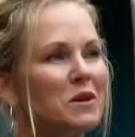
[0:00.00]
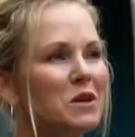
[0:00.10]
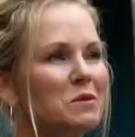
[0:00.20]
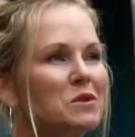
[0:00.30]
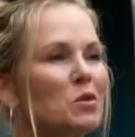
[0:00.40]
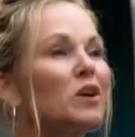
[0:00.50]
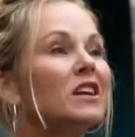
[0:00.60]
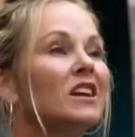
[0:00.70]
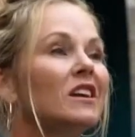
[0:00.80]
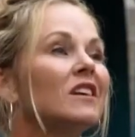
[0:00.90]
he was
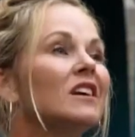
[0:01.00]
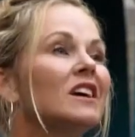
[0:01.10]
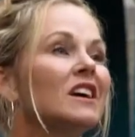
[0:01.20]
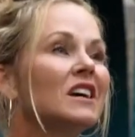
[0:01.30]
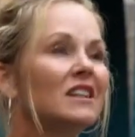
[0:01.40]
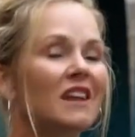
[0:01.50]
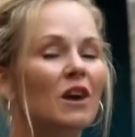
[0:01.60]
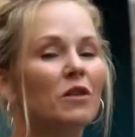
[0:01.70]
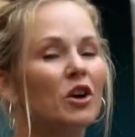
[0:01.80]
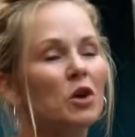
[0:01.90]
working now
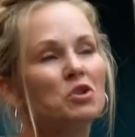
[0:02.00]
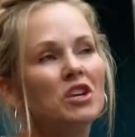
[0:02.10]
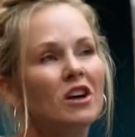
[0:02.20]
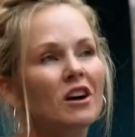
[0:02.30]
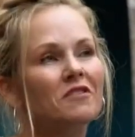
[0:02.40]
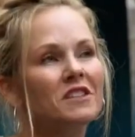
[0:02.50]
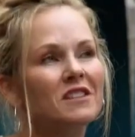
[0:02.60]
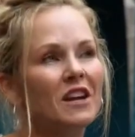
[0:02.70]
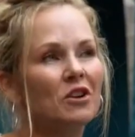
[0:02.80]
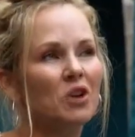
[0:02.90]
in the coaching office
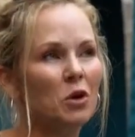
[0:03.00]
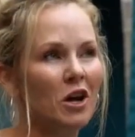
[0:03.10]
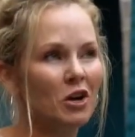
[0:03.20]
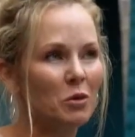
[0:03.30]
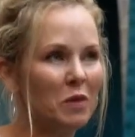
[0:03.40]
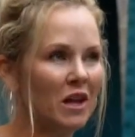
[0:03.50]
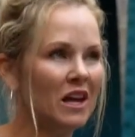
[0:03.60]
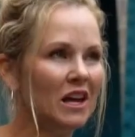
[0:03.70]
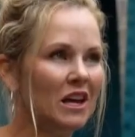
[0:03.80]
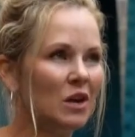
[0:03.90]
there, no longer
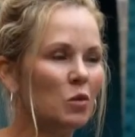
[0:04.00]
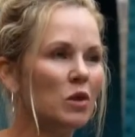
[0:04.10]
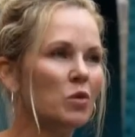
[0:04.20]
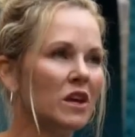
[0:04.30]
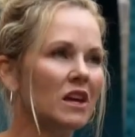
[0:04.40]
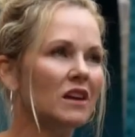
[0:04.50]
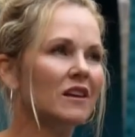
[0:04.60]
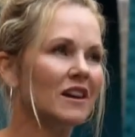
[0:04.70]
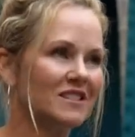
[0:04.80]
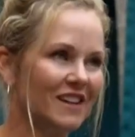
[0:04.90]
playing when we
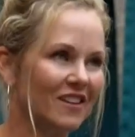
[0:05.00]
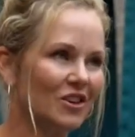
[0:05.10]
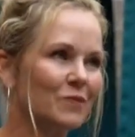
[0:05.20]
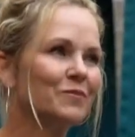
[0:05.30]
got together,